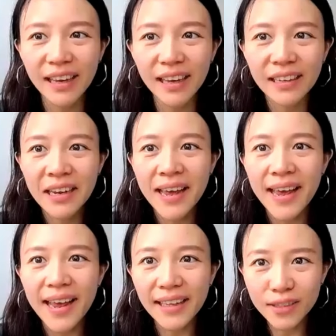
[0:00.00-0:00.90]
that
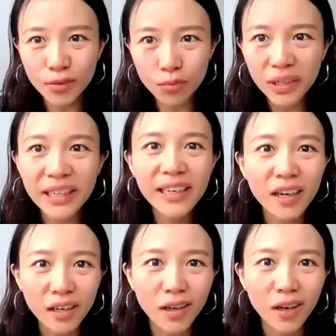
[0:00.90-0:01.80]
it's really
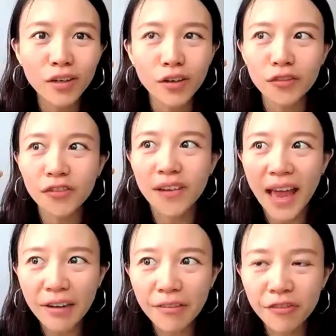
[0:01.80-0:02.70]
a lot of
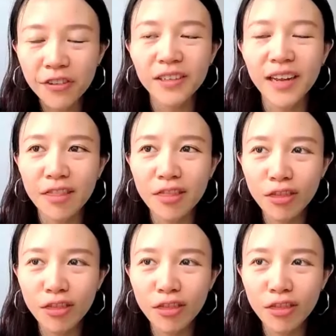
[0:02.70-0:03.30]
effort and